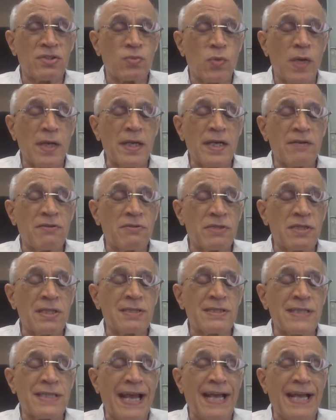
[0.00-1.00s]
What
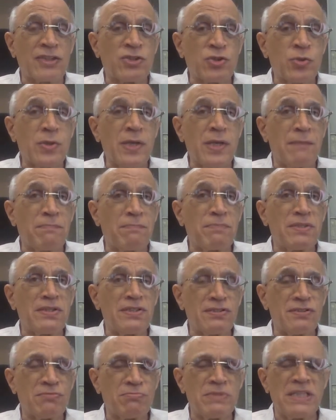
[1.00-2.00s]
does actual
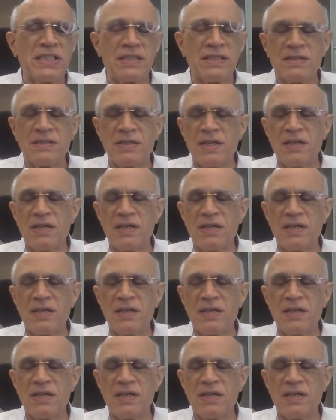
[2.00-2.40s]
happiness mean?